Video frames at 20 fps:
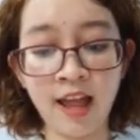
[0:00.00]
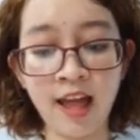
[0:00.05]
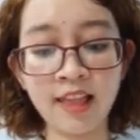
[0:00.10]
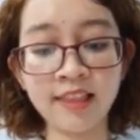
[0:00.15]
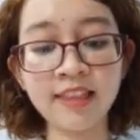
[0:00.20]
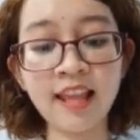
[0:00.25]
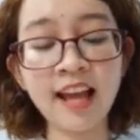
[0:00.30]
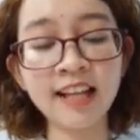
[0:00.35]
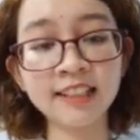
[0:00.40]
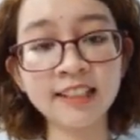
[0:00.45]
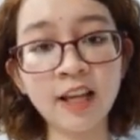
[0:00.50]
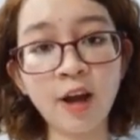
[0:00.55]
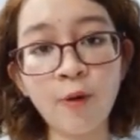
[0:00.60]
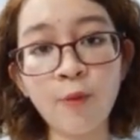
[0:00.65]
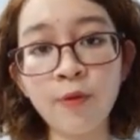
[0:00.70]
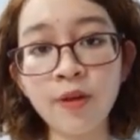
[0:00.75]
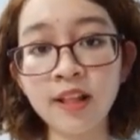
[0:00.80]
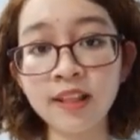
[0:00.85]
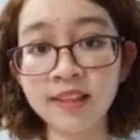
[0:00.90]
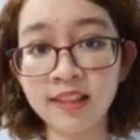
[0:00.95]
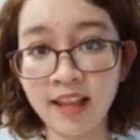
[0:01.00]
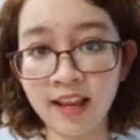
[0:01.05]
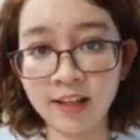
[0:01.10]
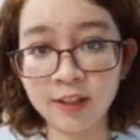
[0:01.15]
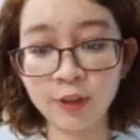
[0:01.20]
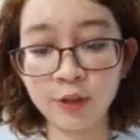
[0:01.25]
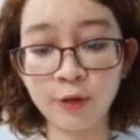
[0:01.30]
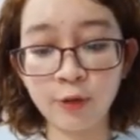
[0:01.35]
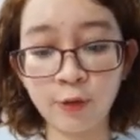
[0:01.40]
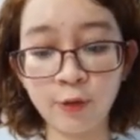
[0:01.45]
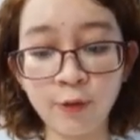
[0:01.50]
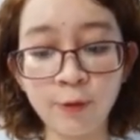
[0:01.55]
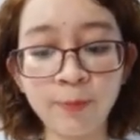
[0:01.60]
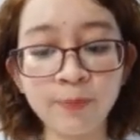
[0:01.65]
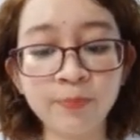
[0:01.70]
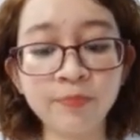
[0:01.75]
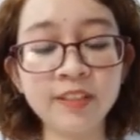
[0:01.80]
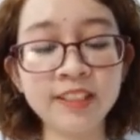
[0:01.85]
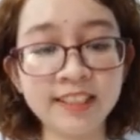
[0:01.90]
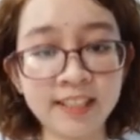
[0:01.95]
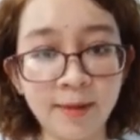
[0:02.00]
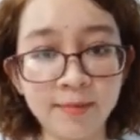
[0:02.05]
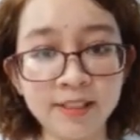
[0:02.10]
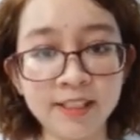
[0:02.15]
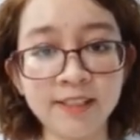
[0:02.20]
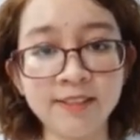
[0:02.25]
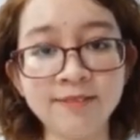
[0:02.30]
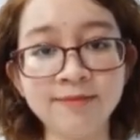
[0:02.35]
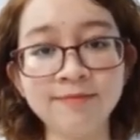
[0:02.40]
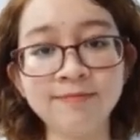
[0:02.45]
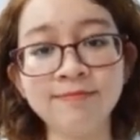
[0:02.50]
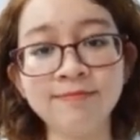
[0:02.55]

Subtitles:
and that's how we think through perception.